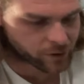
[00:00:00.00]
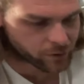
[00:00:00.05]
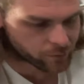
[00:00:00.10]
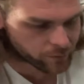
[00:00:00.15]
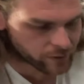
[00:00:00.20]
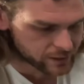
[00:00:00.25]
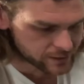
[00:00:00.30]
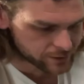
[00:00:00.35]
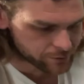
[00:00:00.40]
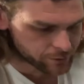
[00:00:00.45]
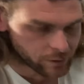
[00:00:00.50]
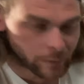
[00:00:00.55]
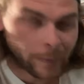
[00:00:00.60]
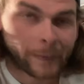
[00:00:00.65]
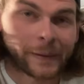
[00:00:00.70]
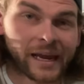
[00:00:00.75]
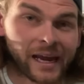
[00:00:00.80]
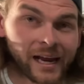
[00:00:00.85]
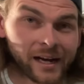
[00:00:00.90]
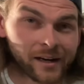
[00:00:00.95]
the reason I went
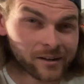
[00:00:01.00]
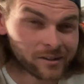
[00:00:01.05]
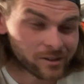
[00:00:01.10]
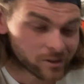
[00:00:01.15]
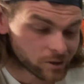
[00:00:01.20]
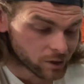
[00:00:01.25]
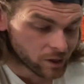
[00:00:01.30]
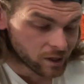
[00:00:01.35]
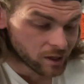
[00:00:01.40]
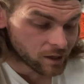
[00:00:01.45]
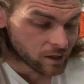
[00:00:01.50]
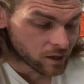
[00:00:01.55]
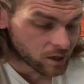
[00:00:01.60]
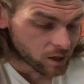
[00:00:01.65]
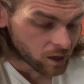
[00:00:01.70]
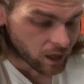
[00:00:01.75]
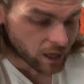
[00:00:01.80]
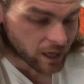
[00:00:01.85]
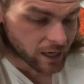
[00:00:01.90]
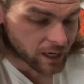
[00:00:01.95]
mechanical,
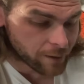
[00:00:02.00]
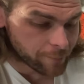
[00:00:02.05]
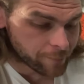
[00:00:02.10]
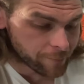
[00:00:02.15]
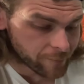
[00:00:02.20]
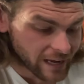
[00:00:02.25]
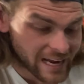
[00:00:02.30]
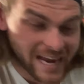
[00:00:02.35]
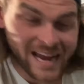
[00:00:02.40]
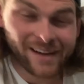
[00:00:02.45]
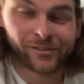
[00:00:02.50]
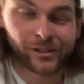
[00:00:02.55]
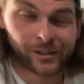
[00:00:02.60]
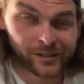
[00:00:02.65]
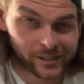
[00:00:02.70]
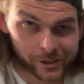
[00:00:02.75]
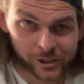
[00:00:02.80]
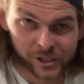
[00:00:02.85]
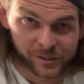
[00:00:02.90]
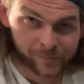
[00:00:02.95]
I have an
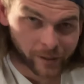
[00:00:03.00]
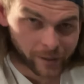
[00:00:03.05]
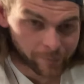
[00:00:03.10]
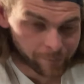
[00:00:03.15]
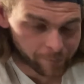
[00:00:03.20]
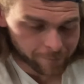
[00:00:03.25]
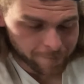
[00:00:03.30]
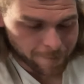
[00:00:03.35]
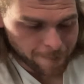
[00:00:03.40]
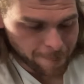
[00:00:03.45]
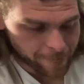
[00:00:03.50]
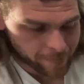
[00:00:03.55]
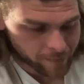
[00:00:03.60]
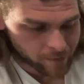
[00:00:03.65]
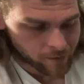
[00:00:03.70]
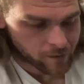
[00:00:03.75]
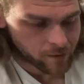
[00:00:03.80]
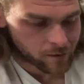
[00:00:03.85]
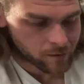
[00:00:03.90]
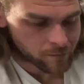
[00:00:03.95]
electric pump,
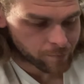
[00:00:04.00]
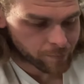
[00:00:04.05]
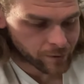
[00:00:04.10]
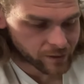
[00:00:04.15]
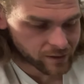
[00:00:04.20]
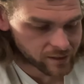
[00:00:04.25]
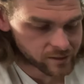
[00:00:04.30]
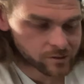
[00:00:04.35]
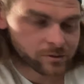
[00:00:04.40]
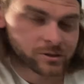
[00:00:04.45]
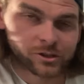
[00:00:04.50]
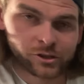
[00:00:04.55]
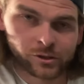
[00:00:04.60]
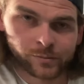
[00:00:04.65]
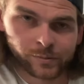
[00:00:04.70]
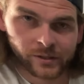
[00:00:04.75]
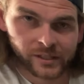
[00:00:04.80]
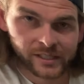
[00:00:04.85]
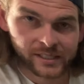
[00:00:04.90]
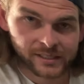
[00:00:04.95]
but this was
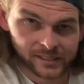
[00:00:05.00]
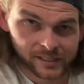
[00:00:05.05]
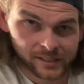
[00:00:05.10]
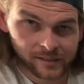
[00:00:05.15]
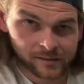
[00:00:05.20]
super easy.